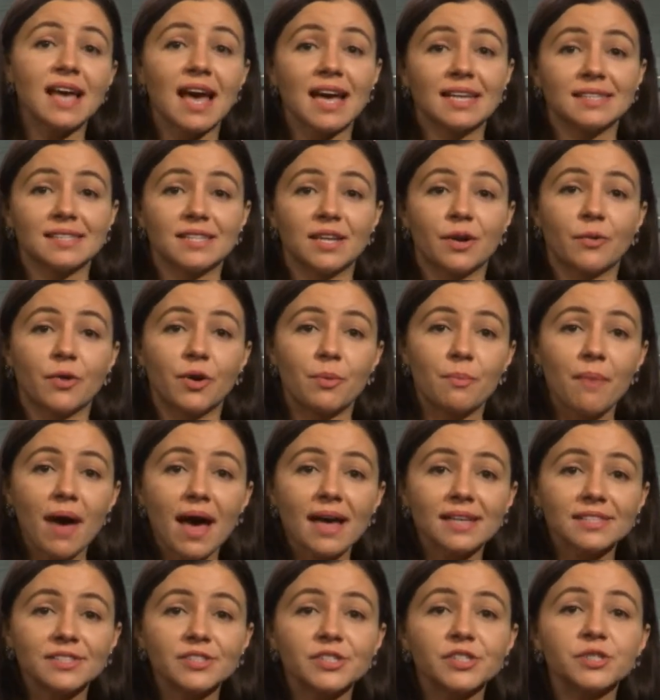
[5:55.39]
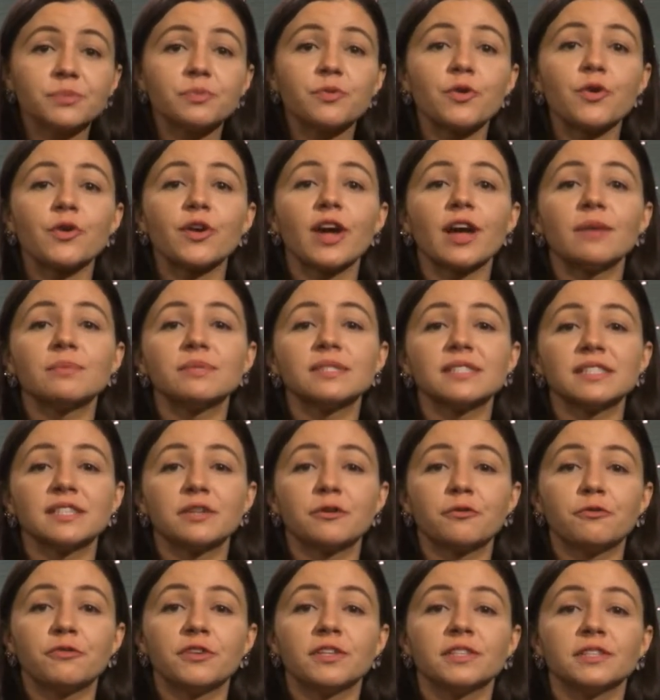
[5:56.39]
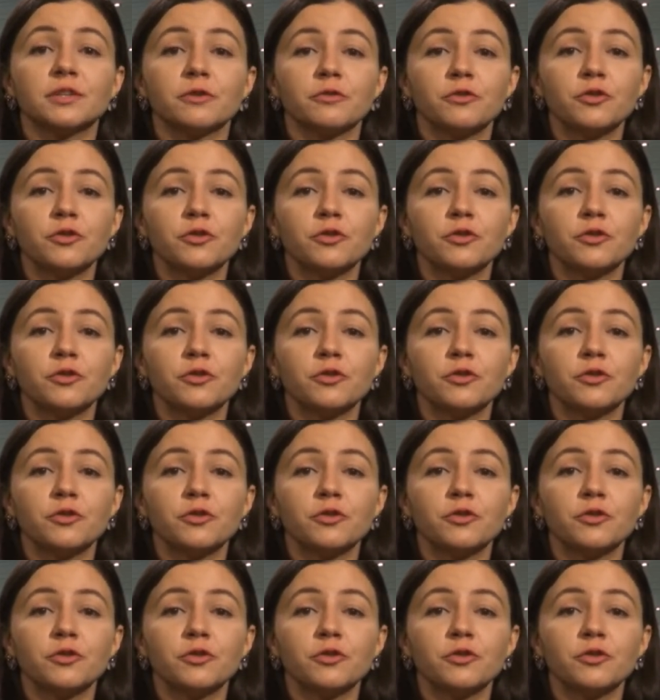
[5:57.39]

as in our master's programs in the field of